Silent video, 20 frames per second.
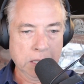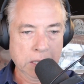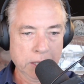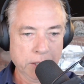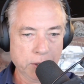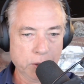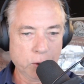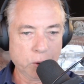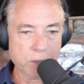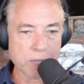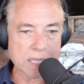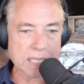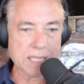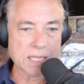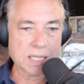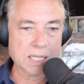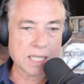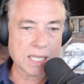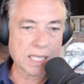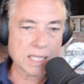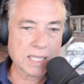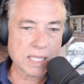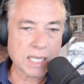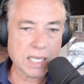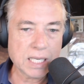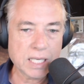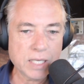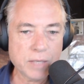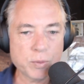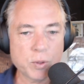the Northeast, they stay
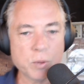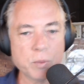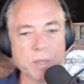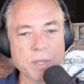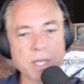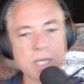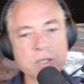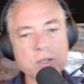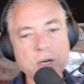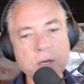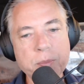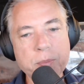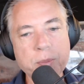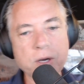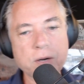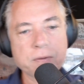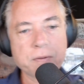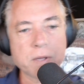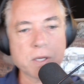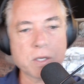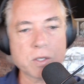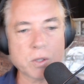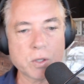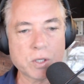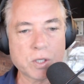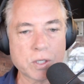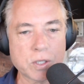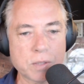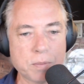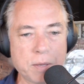liberal when they drop off their
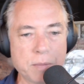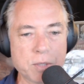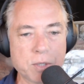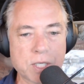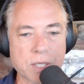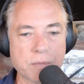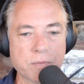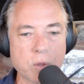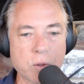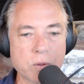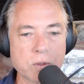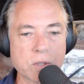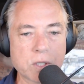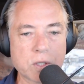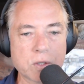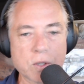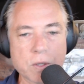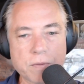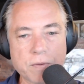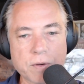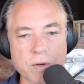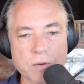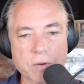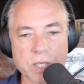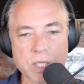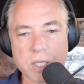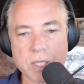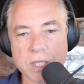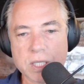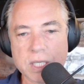church's membership rolls. Conservative
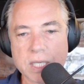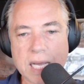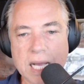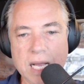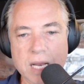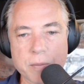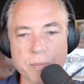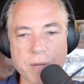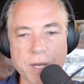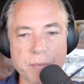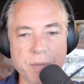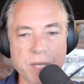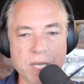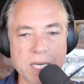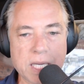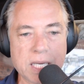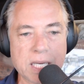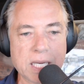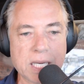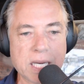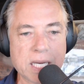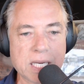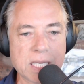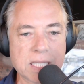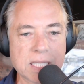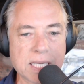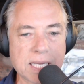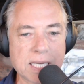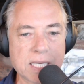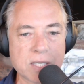Christians in Alabama and Indiana
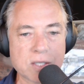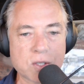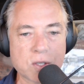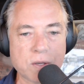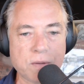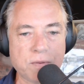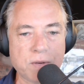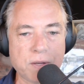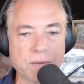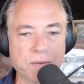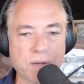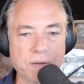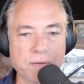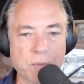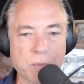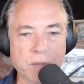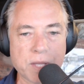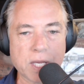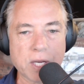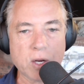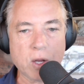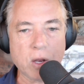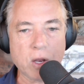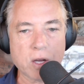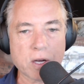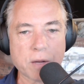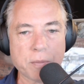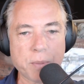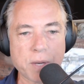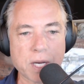stay conservative even when they're no
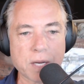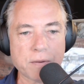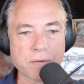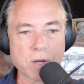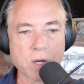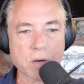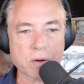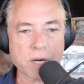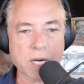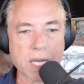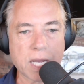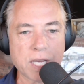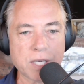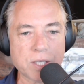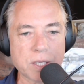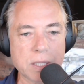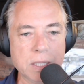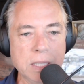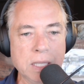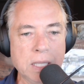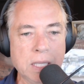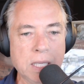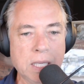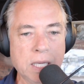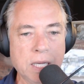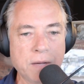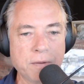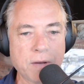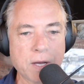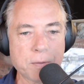longer part of a congregation.
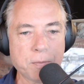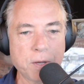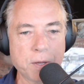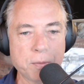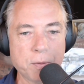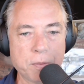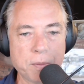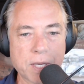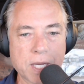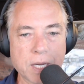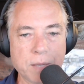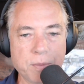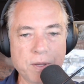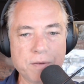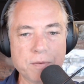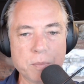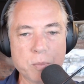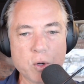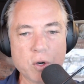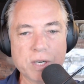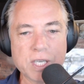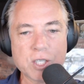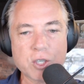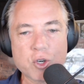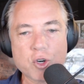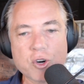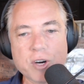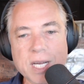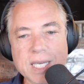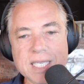Black people become even more
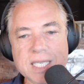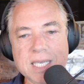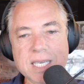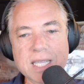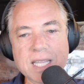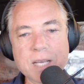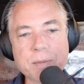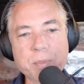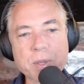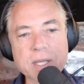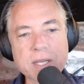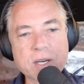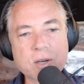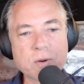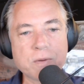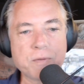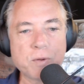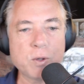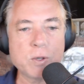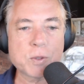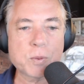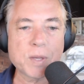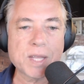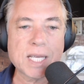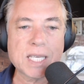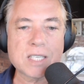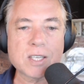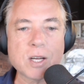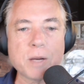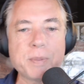entrenched in their political views when
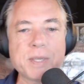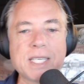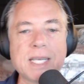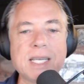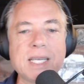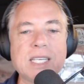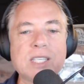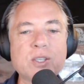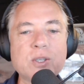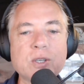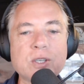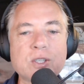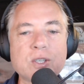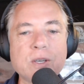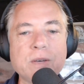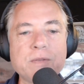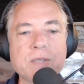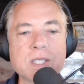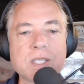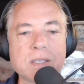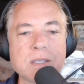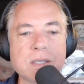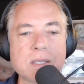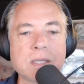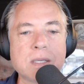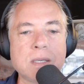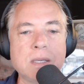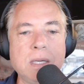they stop attending church services.